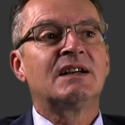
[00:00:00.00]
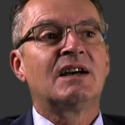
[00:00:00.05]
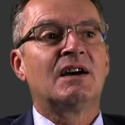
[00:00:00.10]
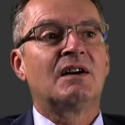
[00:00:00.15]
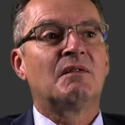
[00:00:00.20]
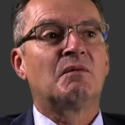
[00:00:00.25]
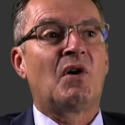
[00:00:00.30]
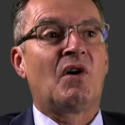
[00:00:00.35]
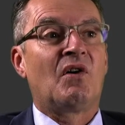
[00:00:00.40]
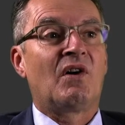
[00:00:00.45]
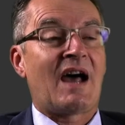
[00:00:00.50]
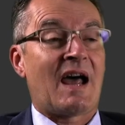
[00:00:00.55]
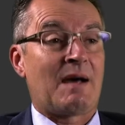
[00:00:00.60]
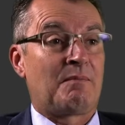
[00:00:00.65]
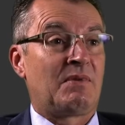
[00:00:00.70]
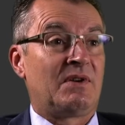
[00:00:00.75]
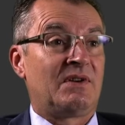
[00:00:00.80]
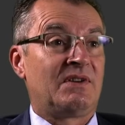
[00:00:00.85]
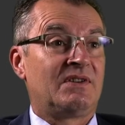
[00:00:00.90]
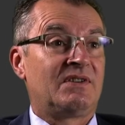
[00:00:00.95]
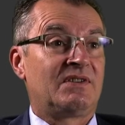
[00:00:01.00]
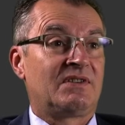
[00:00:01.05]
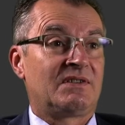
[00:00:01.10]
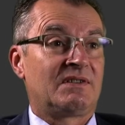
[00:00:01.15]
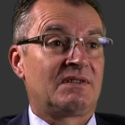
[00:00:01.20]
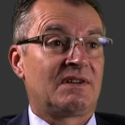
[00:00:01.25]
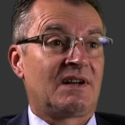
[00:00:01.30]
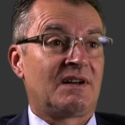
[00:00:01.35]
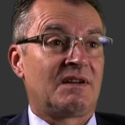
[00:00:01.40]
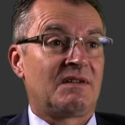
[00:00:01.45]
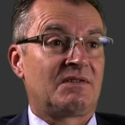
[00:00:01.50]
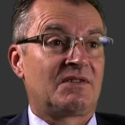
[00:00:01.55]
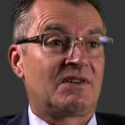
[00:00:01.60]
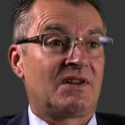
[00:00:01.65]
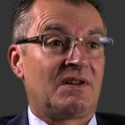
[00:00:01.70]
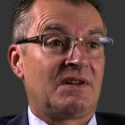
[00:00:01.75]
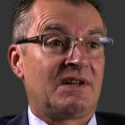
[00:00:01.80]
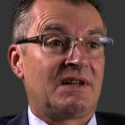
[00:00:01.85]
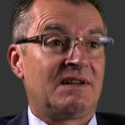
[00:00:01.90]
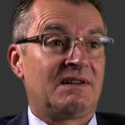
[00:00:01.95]
What happened
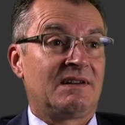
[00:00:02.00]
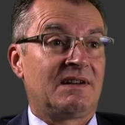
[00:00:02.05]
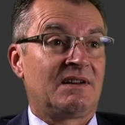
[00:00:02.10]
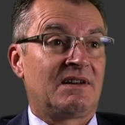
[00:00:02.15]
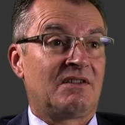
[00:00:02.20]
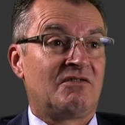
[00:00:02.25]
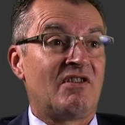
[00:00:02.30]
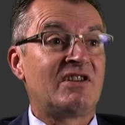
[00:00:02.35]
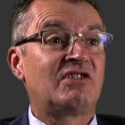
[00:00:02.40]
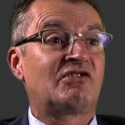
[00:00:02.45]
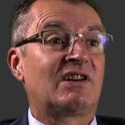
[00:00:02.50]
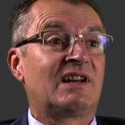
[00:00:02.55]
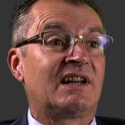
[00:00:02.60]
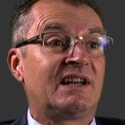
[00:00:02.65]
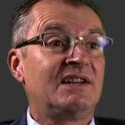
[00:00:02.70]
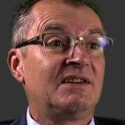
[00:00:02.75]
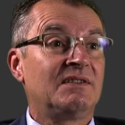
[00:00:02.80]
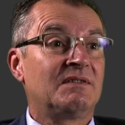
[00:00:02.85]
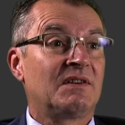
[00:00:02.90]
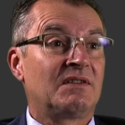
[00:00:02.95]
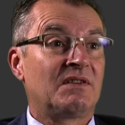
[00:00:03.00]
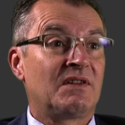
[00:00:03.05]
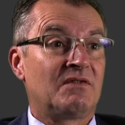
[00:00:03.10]
to originally